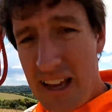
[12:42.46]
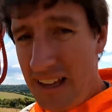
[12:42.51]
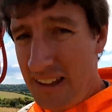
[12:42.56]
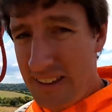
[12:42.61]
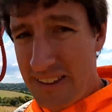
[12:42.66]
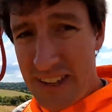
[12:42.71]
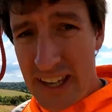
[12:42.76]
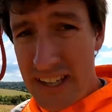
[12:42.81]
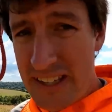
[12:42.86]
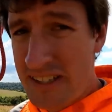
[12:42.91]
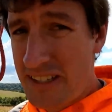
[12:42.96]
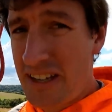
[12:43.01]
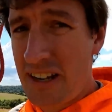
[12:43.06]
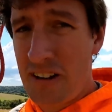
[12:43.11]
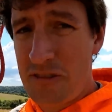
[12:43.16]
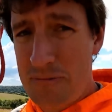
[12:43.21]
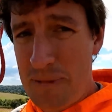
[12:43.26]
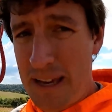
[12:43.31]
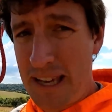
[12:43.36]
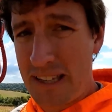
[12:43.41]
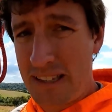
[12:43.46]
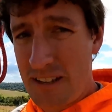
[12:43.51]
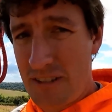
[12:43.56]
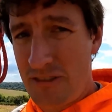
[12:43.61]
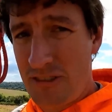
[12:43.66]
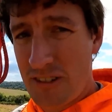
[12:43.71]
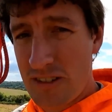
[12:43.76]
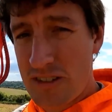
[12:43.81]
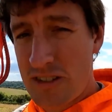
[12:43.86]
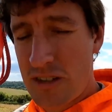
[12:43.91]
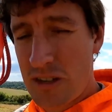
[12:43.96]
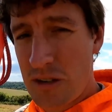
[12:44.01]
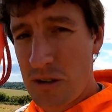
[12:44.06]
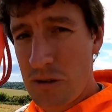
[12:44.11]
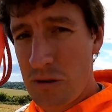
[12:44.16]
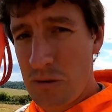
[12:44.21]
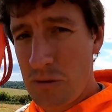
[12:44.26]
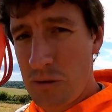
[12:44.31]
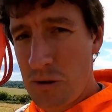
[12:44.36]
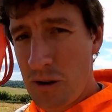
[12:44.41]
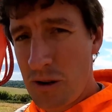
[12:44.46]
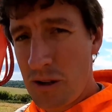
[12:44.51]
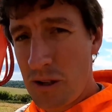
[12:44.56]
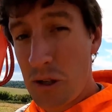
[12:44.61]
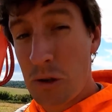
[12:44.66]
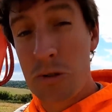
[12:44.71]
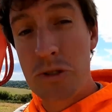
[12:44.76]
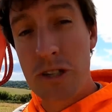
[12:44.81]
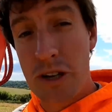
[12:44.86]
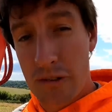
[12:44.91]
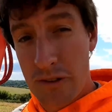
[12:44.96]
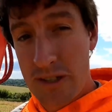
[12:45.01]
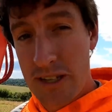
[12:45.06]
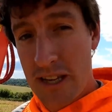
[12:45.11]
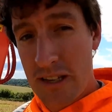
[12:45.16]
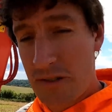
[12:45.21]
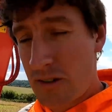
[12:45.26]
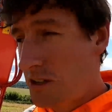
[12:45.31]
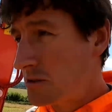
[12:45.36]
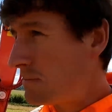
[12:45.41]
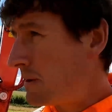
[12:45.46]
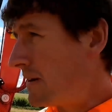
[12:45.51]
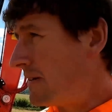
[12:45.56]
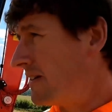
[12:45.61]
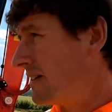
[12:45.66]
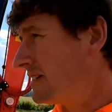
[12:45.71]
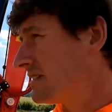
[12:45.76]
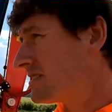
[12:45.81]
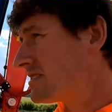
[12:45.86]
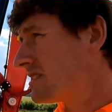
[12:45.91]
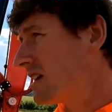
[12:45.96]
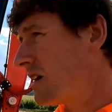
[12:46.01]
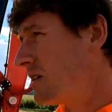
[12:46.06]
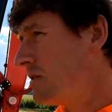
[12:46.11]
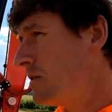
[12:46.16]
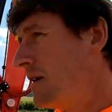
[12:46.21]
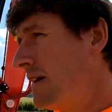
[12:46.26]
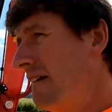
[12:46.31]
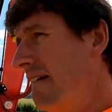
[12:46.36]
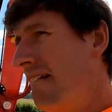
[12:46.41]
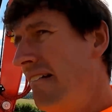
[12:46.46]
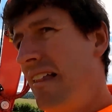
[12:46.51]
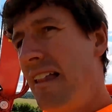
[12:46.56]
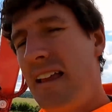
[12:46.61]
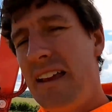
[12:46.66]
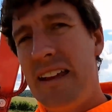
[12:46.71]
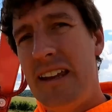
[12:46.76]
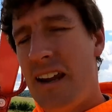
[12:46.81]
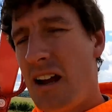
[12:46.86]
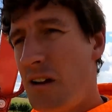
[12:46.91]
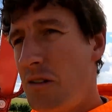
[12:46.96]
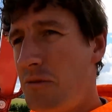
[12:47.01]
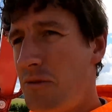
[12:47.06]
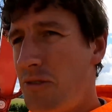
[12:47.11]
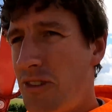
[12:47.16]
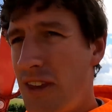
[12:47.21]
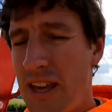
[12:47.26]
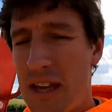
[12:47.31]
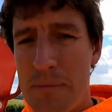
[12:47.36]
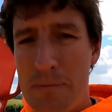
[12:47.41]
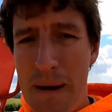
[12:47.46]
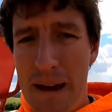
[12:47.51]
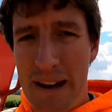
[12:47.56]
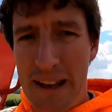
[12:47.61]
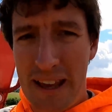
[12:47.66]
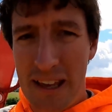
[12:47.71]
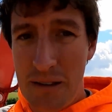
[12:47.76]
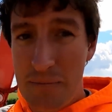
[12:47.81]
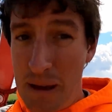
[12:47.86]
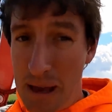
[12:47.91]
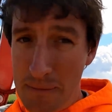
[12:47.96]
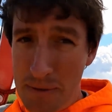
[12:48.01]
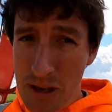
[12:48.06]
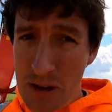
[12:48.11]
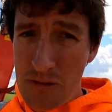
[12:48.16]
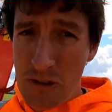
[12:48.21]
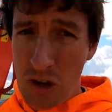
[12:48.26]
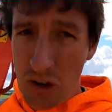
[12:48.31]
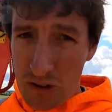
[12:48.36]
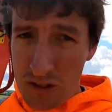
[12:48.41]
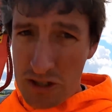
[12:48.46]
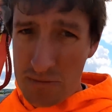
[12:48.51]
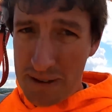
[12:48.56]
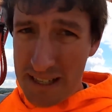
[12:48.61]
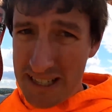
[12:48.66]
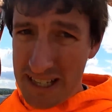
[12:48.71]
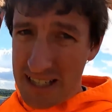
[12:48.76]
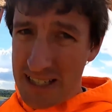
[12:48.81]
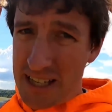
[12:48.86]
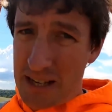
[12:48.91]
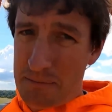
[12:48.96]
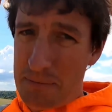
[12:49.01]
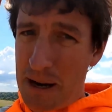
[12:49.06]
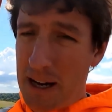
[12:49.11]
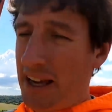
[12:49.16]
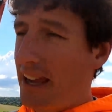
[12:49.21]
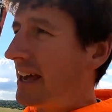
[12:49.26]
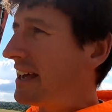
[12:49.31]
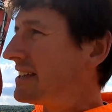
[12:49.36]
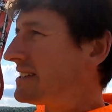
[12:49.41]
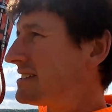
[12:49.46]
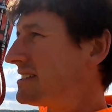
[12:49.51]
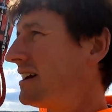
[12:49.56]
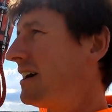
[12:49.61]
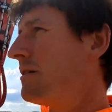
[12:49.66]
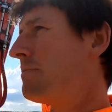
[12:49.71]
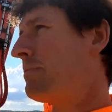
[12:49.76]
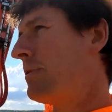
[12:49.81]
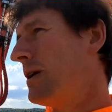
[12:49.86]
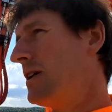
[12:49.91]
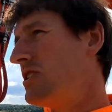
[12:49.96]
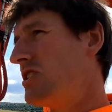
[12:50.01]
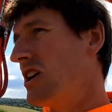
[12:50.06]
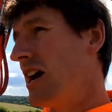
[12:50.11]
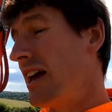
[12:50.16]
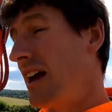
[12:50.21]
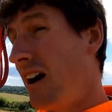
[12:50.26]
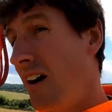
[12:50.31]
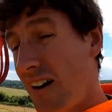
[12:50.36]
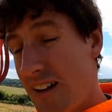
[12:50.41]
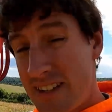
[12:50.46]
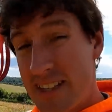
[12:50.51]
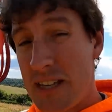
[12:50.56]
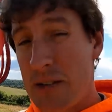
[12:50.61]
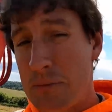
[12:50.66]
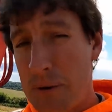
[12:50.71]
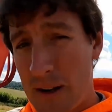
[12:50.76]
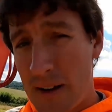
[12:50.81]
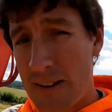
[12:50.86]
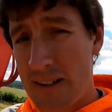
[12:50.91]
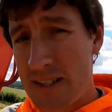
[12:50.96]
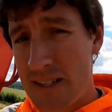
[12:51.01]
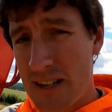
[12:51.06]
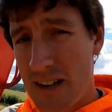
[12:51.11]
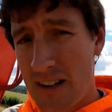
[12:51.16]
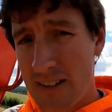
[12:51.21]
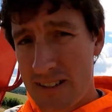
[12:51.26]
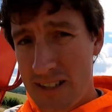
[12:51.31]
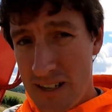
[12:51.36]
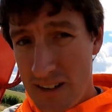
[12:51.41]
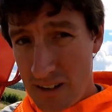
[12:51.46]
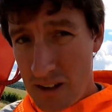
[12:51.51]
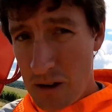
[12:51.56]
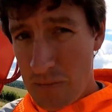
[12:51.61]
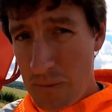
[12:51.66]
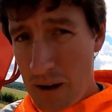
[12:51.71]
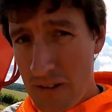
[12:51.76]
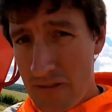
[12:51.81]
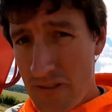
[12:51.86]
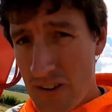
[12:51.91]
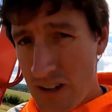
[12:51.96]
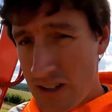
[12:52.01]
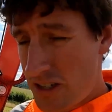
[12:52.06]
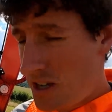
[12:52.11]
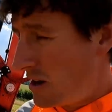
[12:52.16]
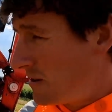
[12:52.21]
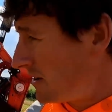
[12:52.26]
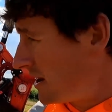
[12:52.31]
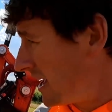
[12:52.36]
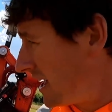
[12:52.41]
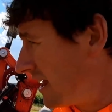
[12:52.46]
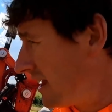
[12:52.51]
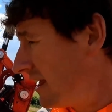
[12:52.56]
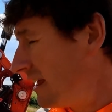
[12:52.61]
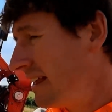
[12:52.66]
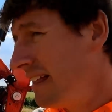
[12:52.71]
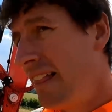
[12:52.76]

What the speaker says: they enough make a difference to your tilt rotator experience. So think about it. Maybe you've got some existing buckets. I appreciate I did when I started and got my first unit.